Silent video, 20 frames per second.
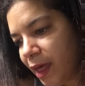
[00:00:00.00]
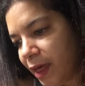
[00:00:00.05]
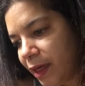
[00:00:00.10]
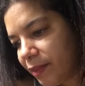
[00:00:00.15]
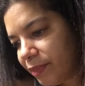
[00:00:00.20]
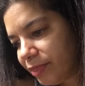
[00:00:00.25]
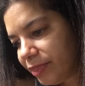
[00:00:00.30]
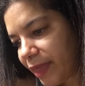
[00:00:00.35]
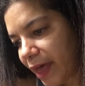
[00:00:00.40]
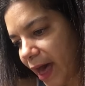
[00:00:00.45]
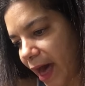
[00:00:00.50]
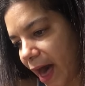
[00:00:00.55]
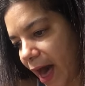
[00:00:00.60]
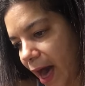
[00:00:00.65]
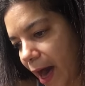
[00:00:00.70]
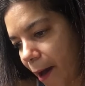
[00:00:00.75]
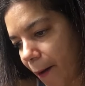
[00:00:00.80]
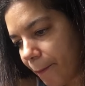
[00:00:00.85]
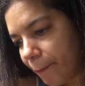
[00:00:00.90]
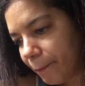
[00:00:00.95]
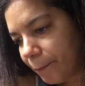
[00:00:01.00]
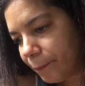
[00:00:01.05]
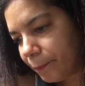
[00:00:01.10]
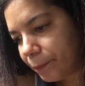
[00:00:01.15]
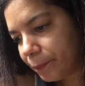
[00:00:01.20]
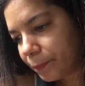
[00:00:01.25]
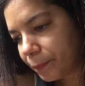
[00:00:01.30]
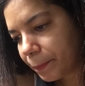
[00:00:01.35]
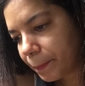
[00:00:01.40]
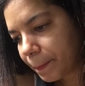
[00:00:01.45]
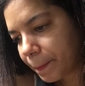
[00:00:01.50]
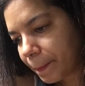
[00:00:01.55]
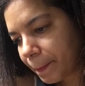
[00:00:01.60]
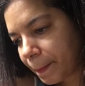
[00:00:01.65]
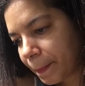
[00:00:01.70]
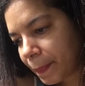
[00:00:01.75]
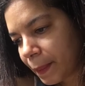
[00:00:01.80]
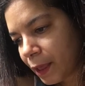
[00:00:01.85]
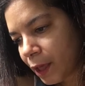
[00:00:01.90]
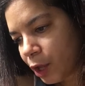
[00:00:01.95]
the
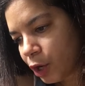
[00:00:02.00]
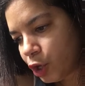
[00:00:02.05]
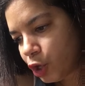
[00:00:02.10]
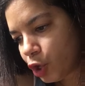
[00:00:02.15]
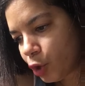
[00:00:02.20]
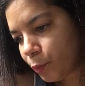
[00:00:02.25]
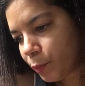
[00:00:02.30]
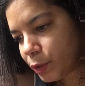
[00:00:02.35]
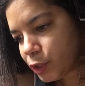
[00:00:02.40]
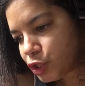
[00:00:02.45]
number